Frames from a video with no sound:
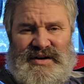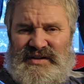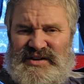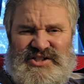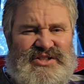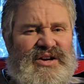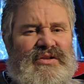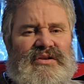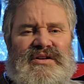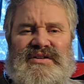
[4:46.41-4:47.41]
And this
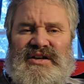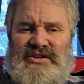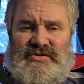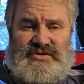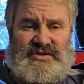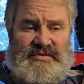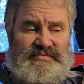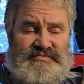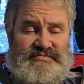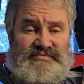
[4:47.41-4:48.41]
cycle continues
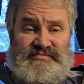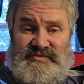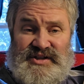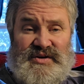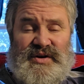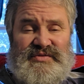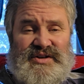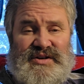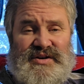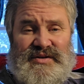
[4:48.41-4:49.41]
year after
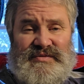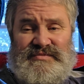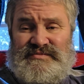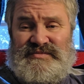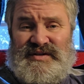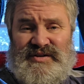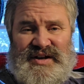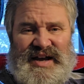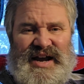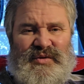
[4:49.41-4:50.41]
year,
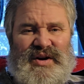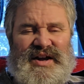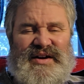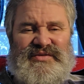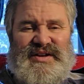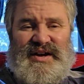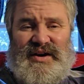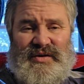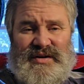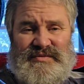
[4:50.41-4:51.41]
era after
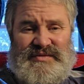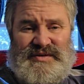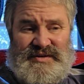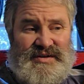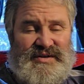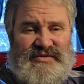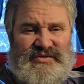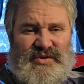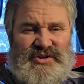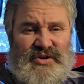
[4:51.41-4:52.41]
era,
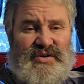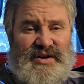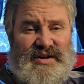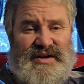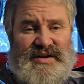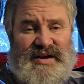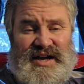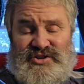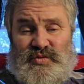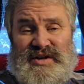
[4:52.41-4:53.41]
for eternity
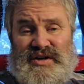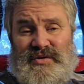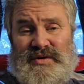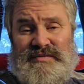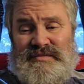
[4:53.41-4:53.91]
as we know it.